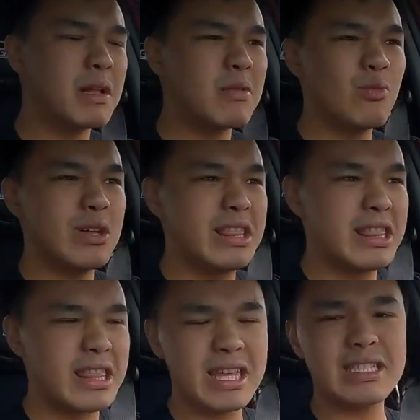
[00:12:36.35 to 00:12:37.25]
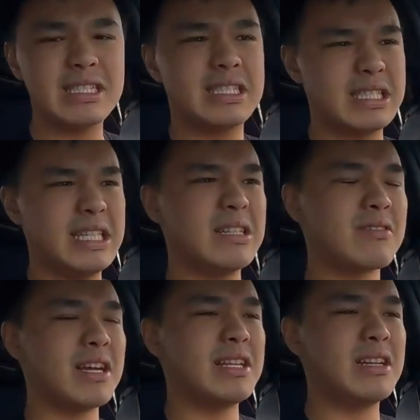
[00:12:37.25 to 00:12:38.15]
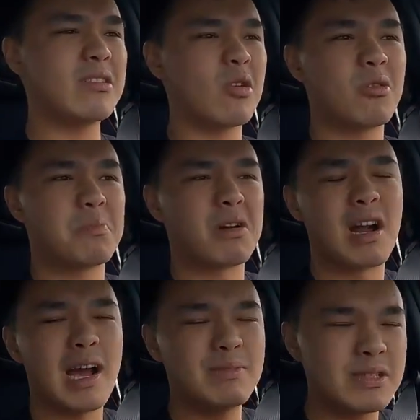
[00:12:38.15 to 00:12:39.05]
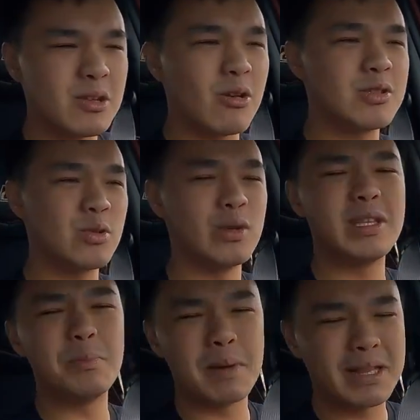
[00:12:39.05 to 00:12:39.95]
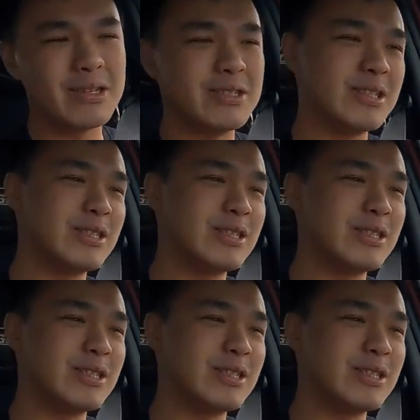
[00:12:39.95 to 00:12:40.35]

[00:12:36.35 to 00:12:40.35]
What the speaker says: but with this seat right here, or perhaps it's also with the better